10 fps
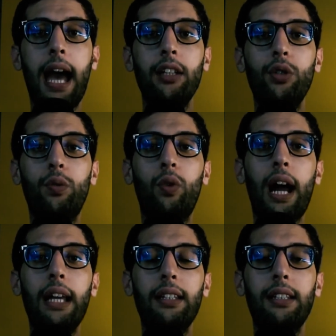and you
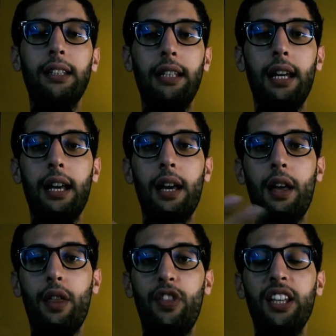write
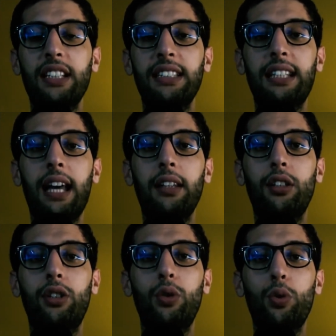the things that
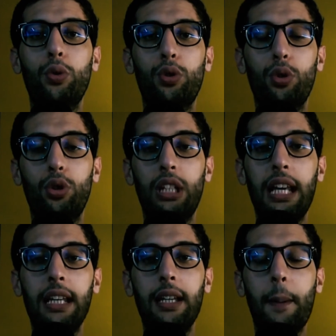you should
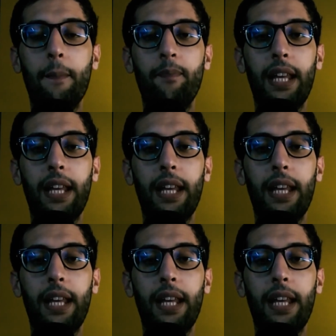take